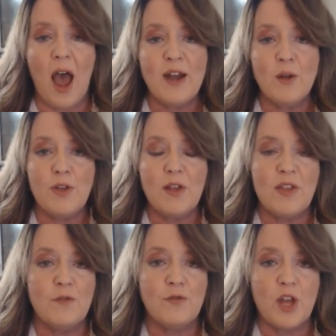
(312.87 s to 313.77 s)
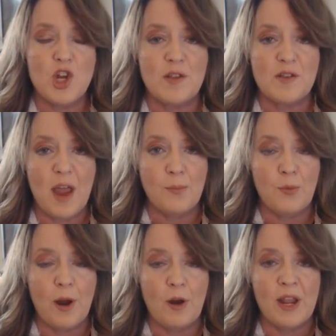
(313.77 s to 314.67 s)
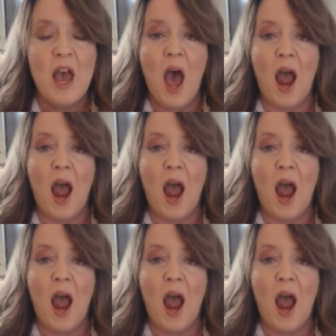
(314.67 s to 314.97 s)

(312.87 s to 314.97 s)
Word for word: I don't think the inflation is temporary.